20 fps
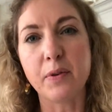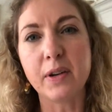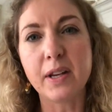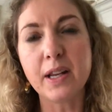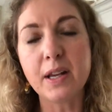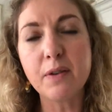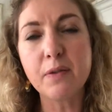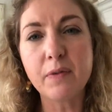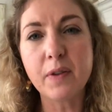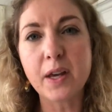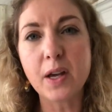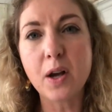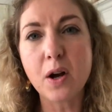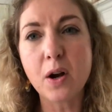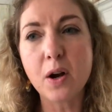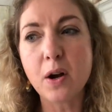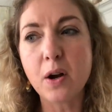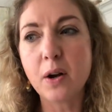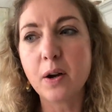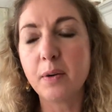And if they
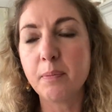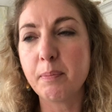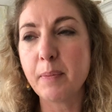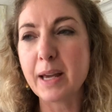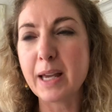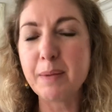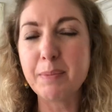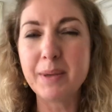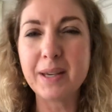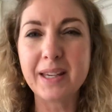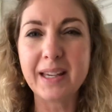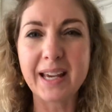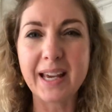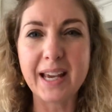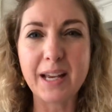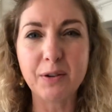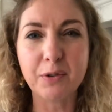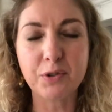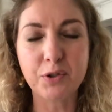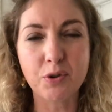are maybe
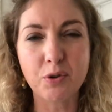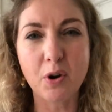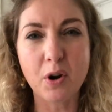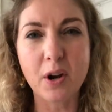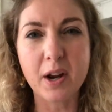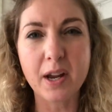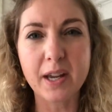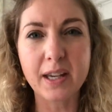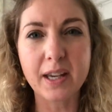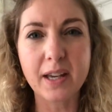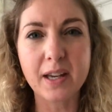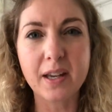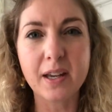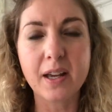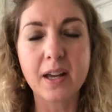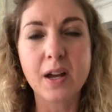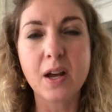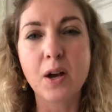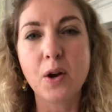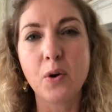keen on trying it
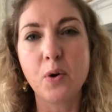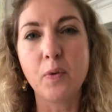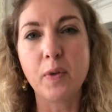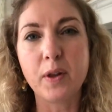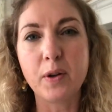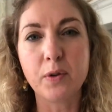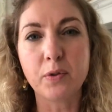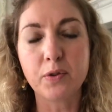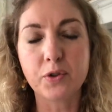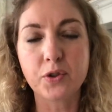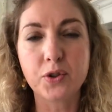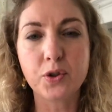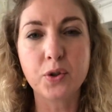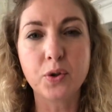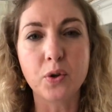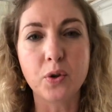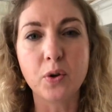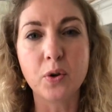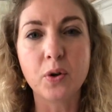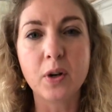or they're not
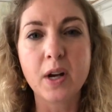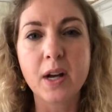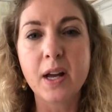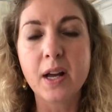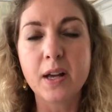sure,